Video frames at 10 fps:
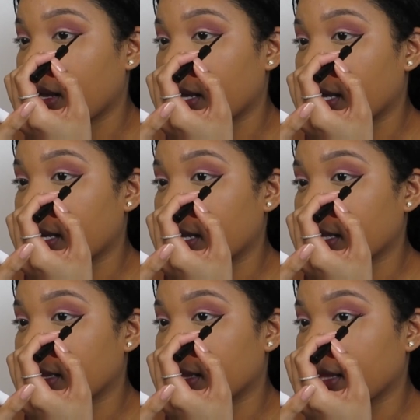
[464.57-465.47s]
I
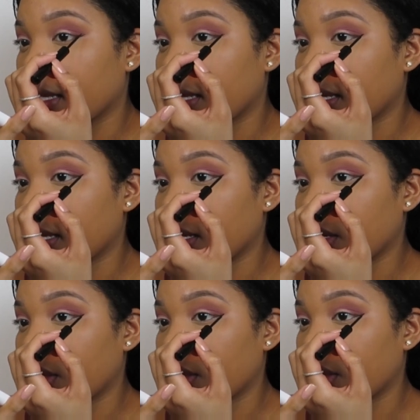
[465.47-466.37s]
connect the
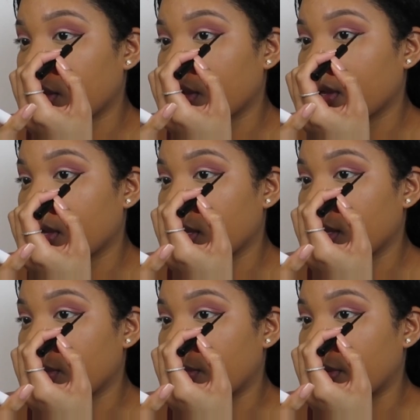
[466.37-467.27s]
line
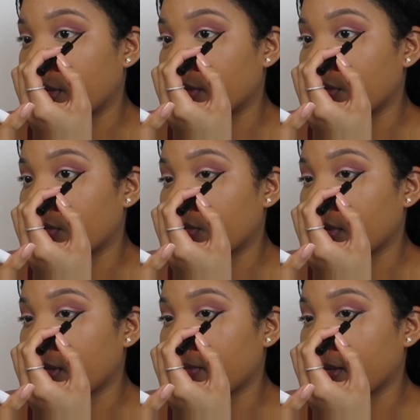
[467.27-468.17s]
and bring it
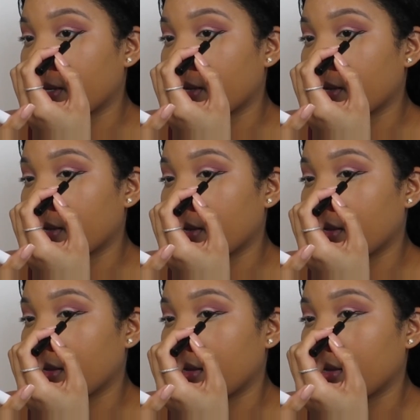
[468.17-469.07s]
straight back
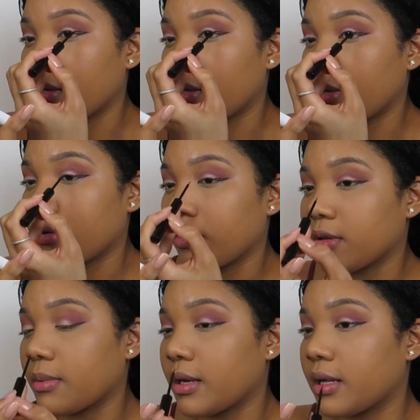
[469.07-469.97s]

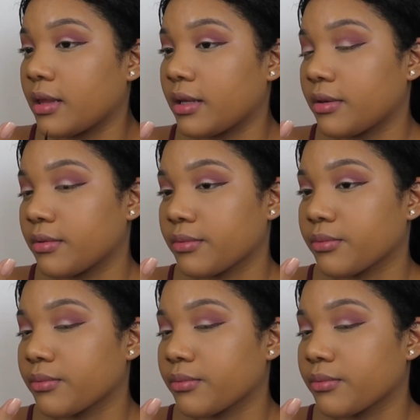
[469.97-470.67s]
towards my eyelid.